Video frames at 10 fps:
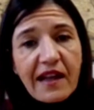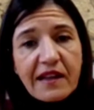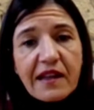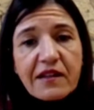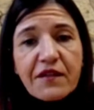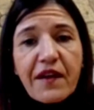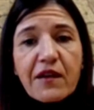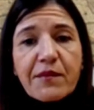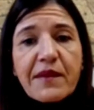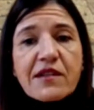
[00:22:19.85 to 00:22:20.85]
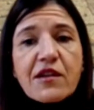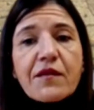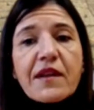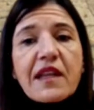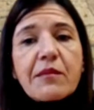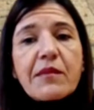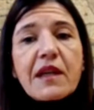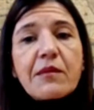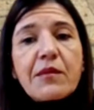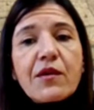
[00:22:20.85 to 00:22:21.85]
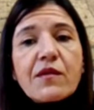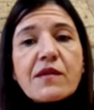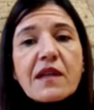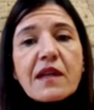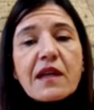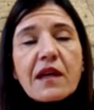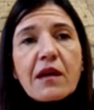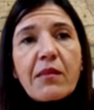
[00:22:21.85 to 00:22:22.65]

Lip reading: like the development of a theme in music.